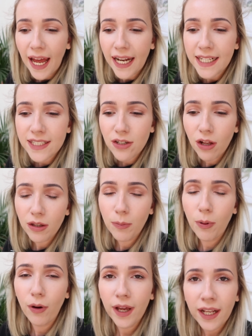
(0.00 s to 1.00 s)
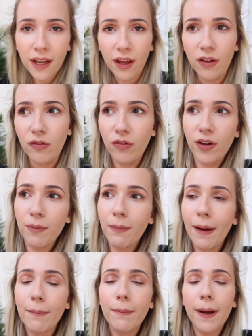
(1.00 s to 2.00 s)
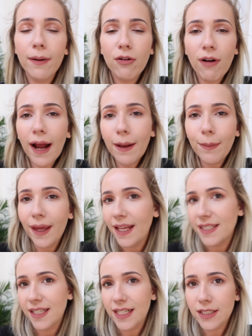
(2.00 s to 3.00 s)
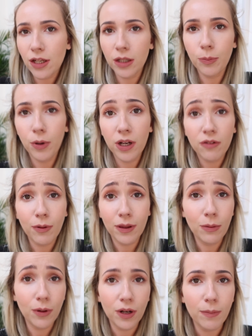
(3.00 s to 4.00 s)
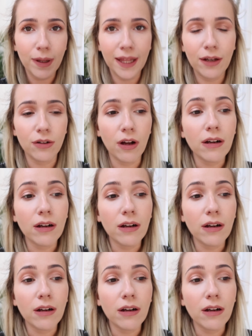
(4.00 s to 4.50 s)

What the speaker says: And it's not the point of, my gripe is that it's not the point of whether we're going to be late or